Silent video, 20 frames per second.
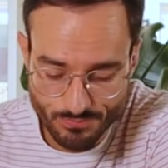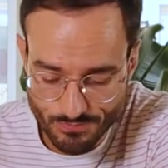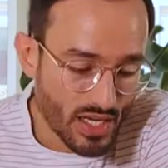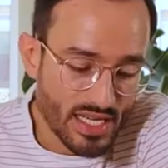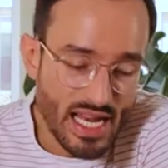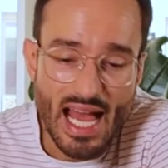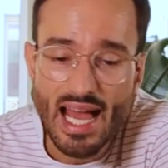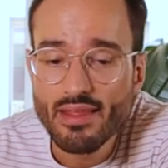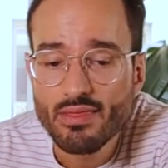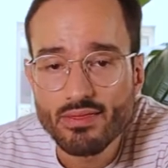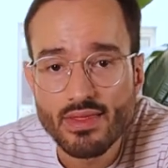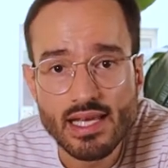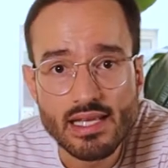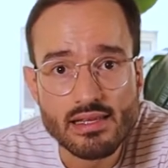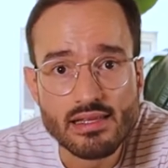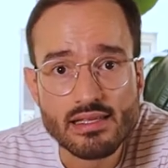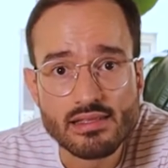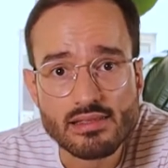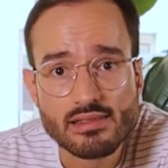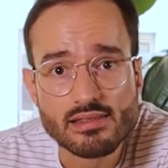And I
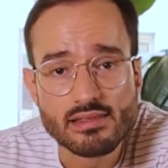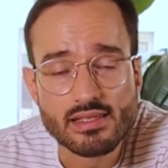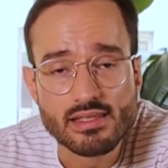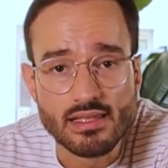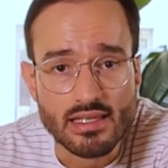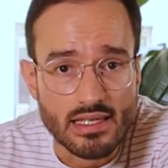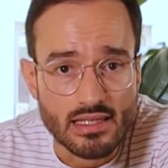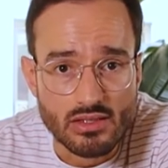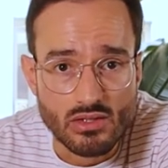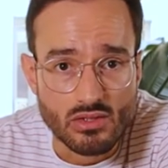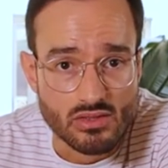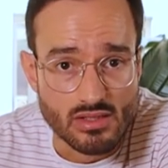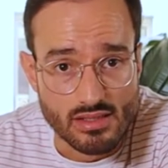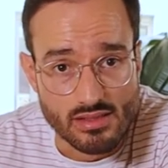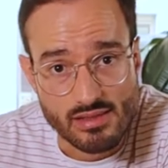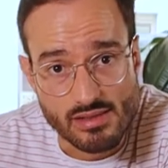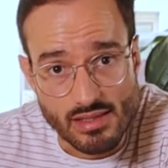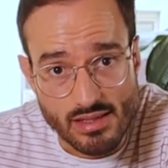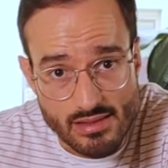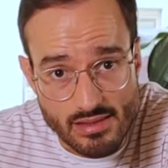think this is the key to
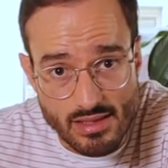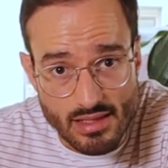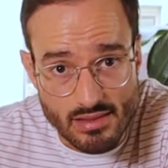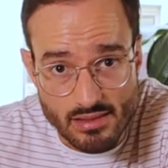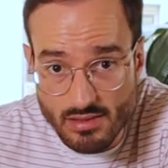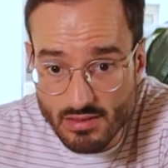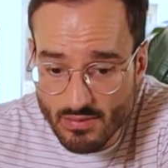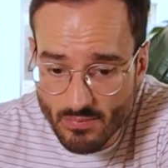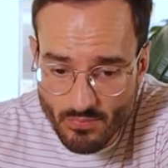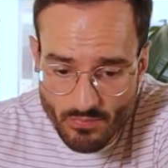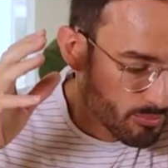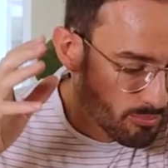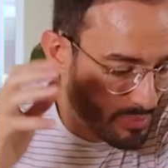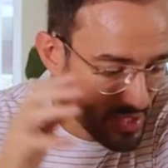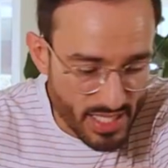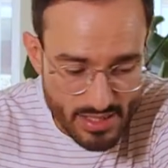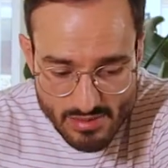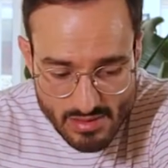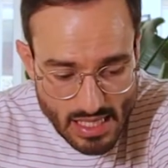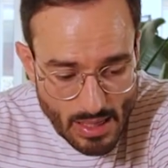success, guys.
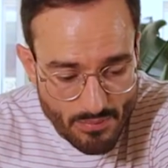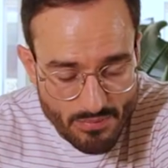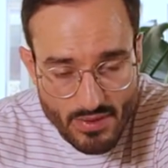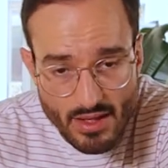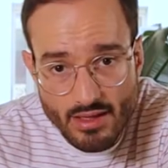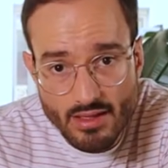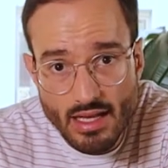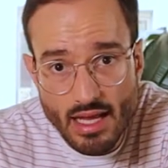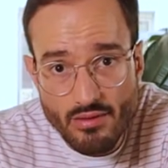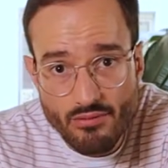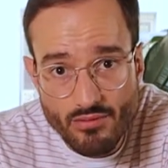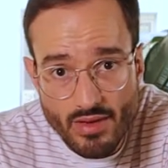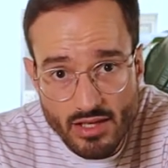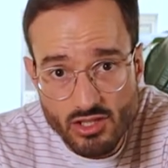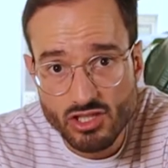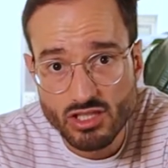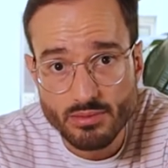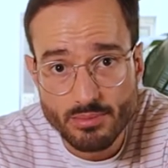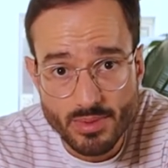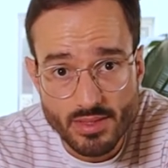Pick something like
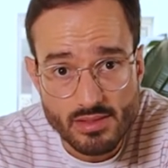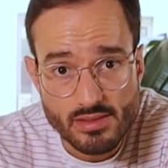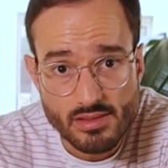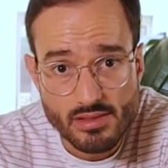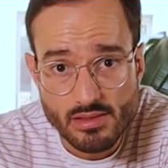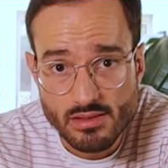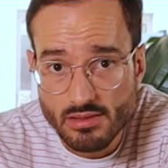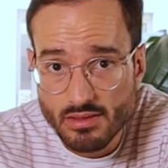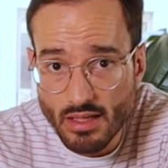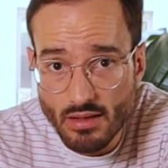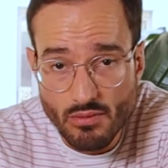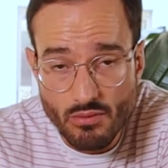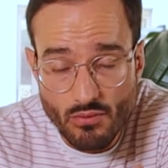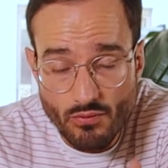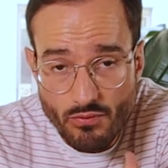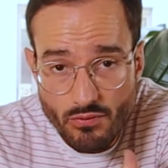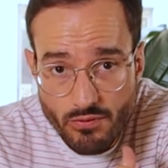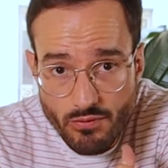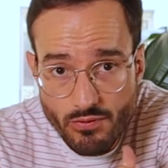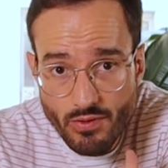vegetables that
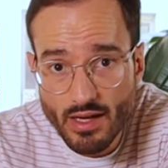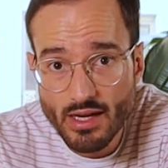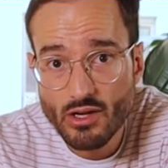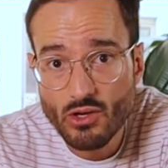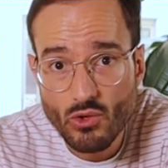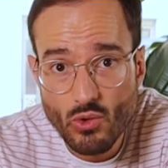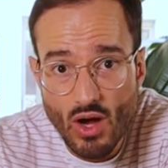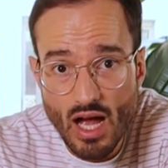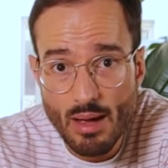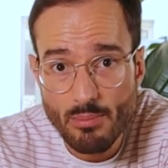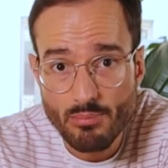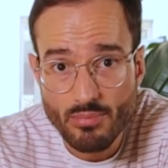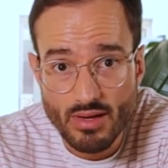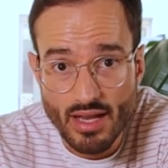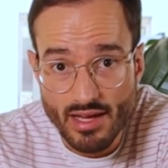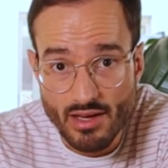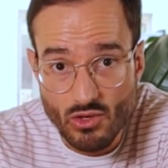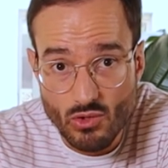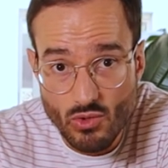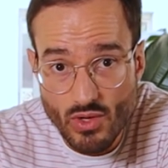fill you up
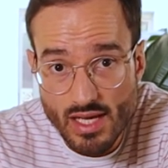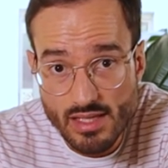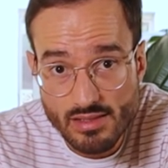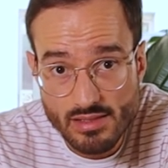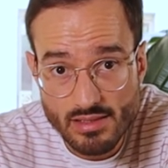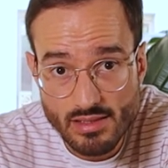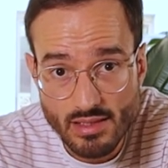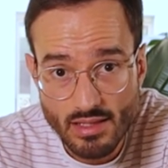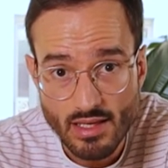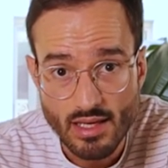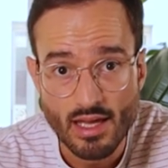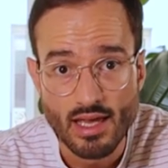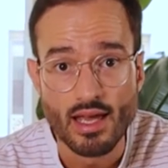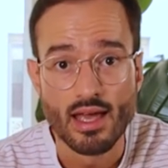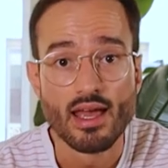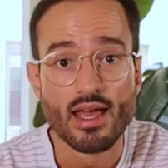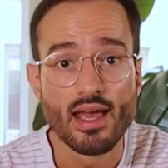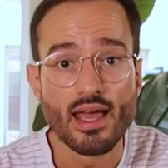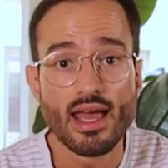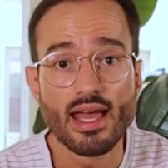like crazy,
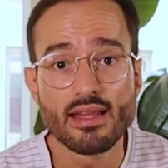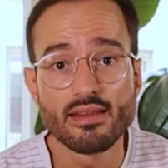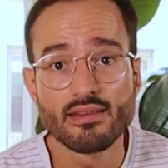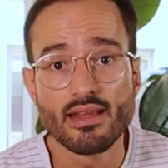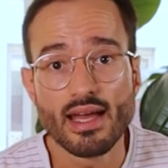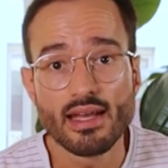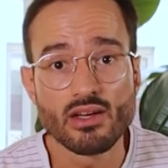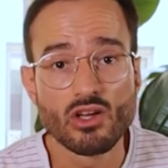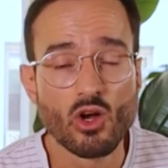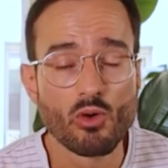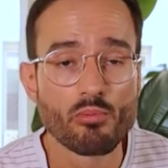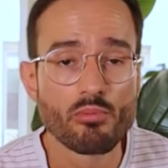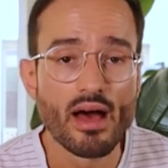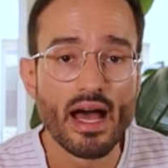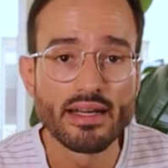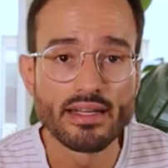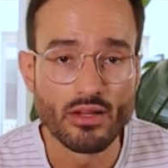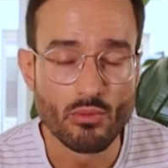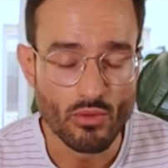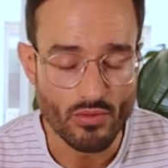and then
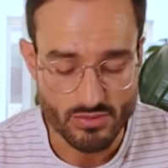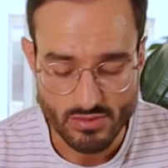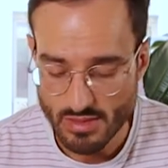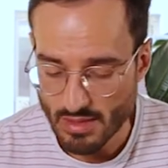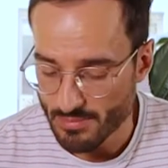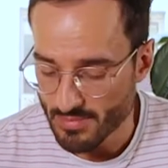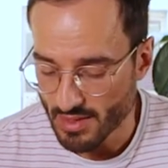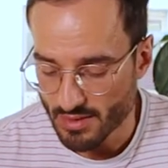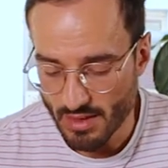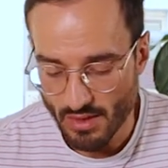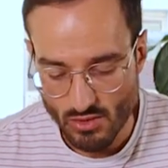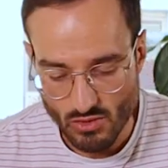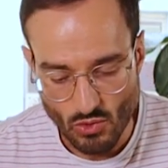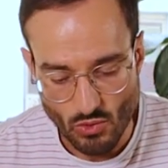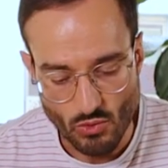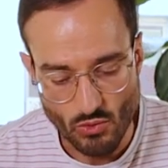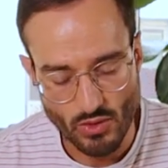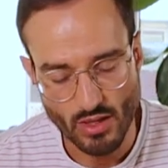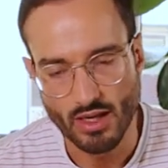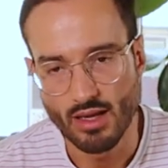combine it with something that
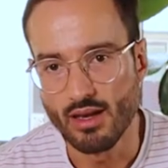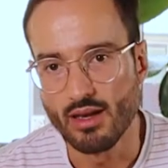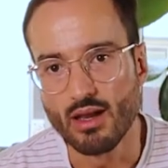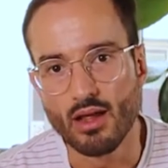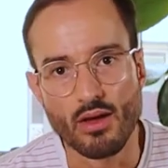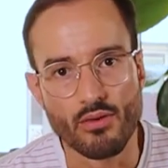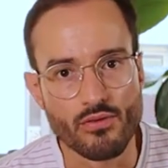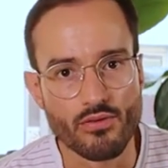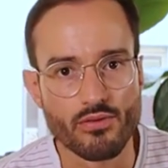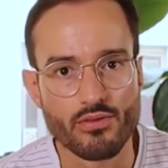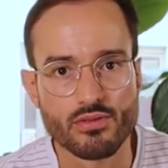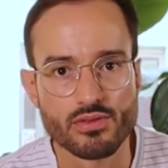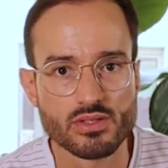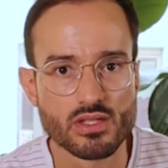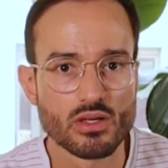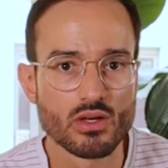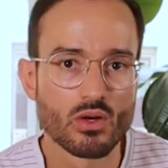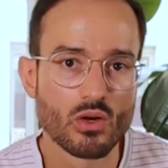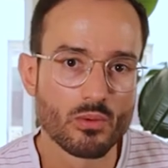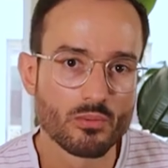you really love.
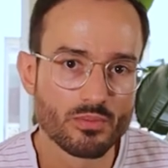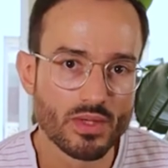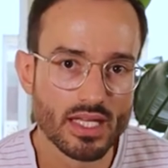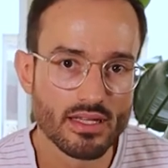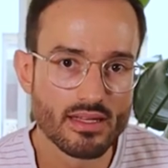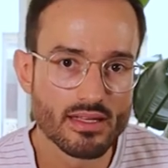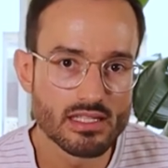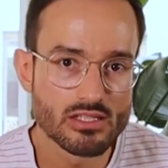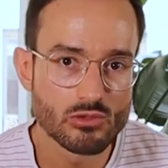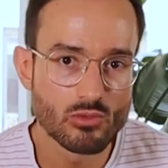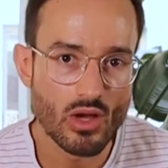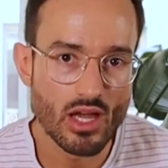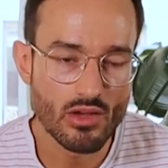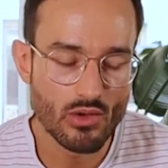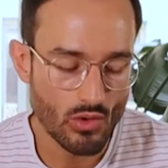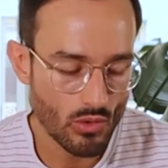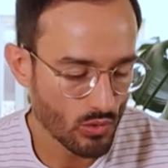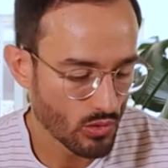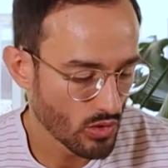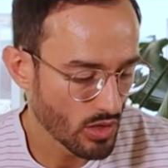So this way
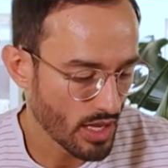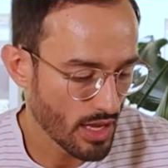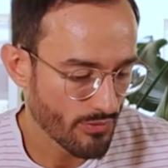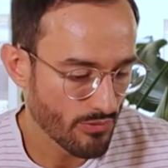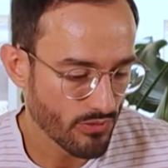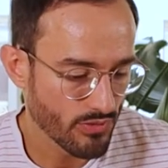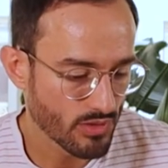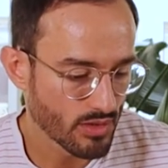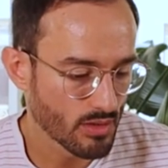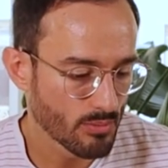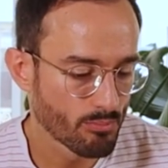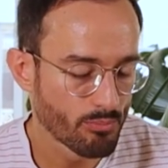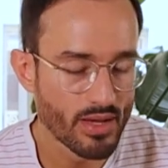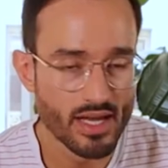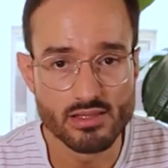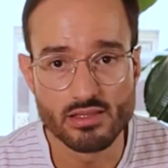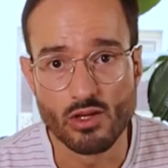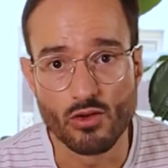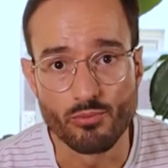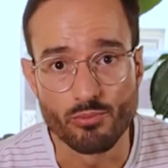you have
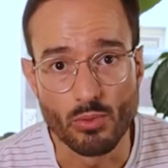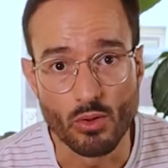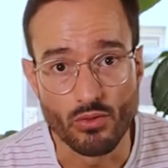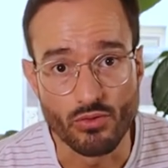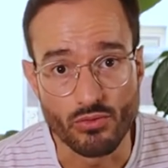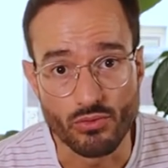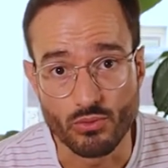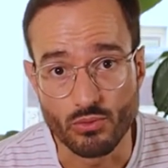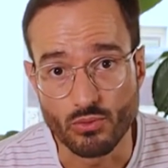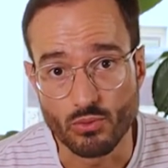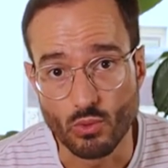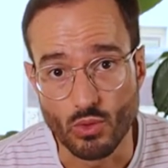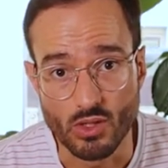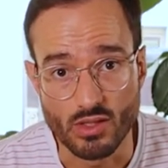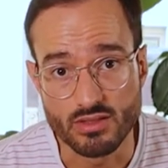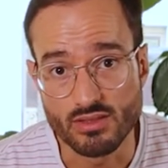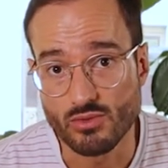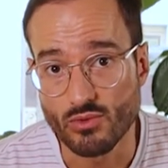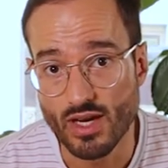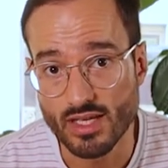best of both
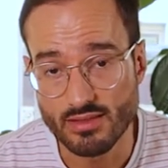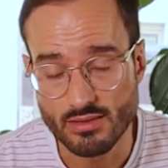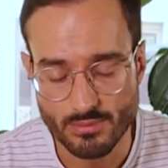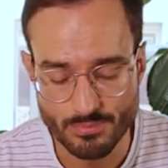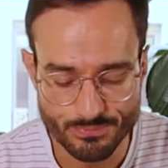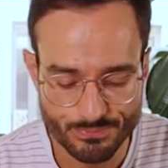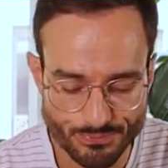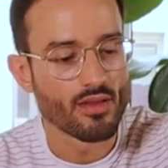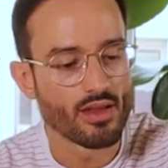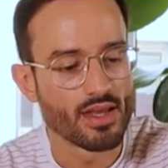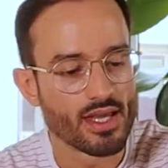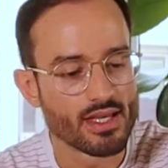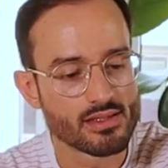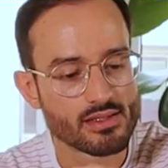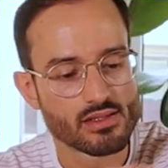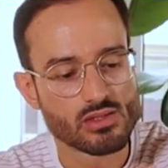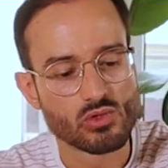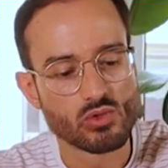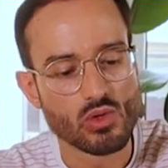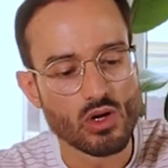worlds, right?
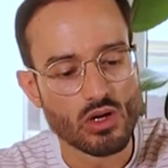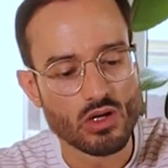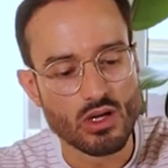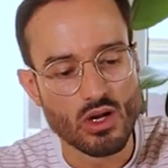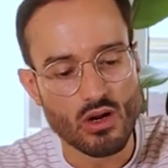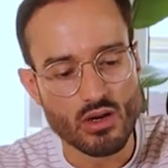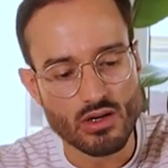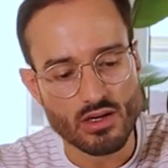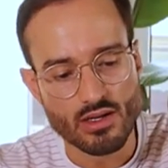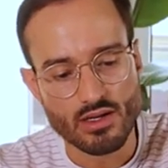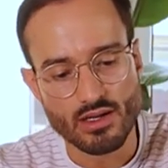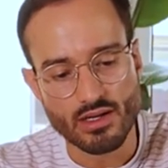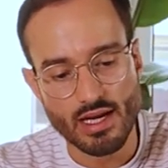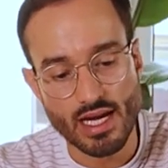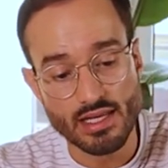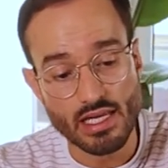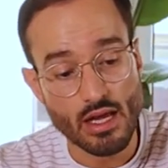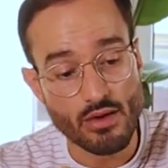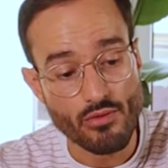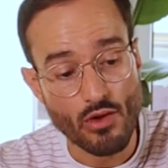It's 2 o'clock
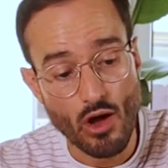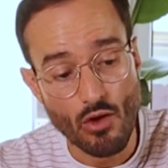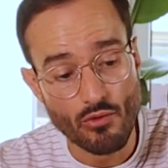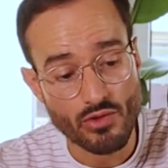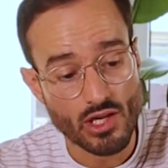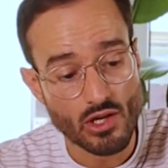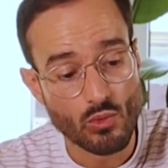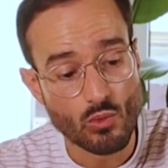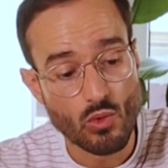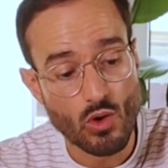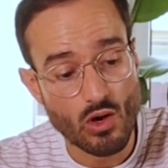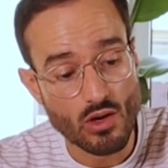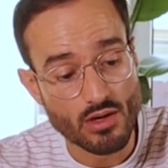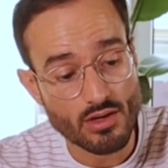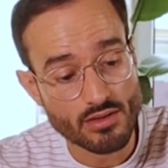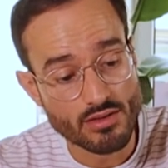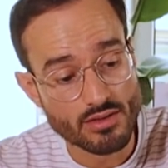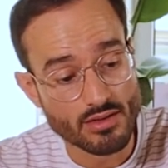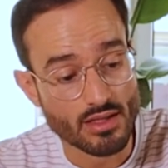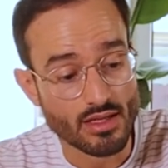and I've already
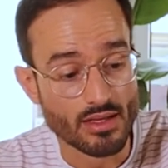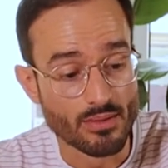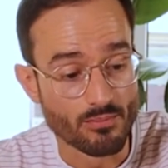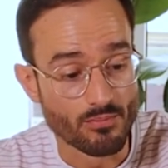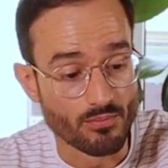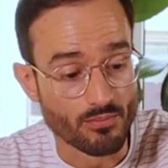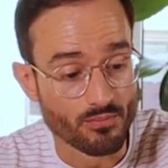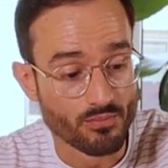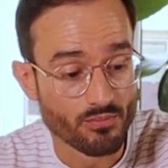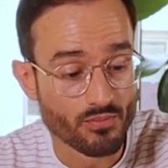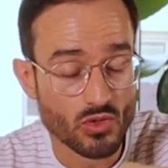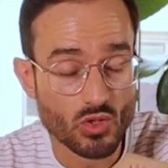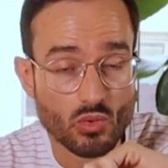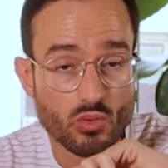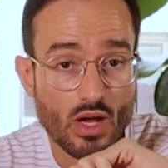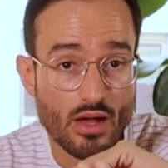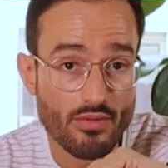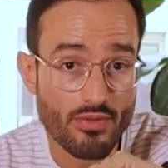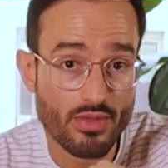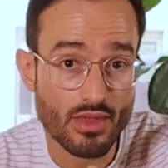walked
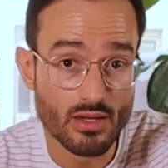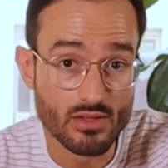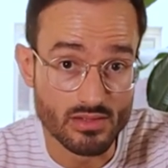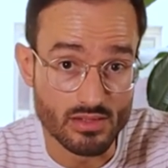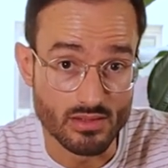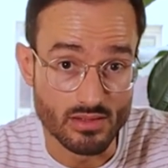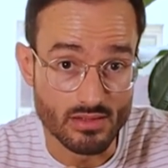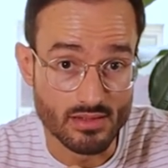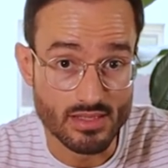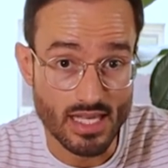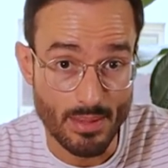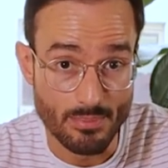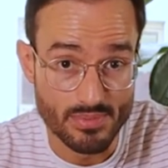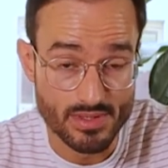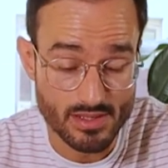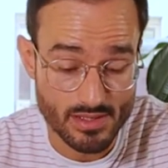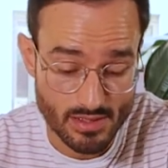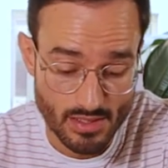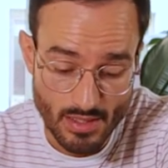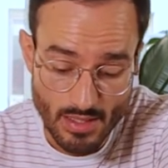12,000
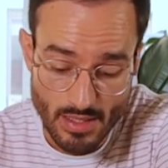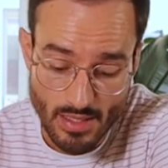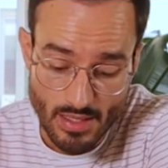steps.